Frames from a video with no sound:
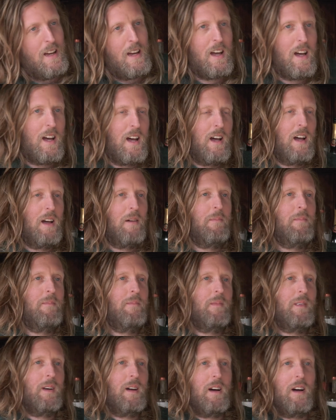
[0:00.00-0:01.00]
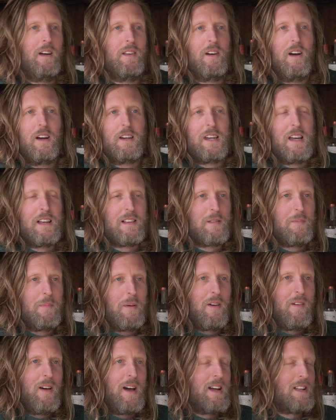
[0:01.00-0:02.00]
Um, I, I, guess a
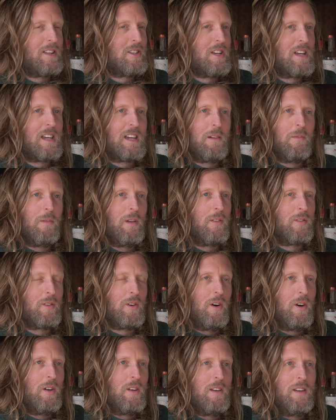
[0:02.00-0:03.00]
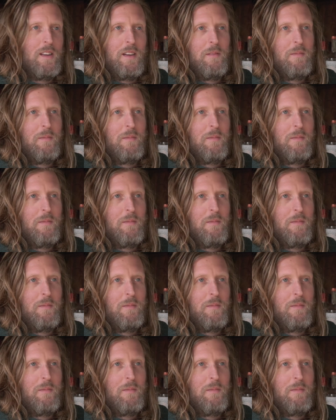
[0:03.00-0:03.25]
bit of handshaking will have gone.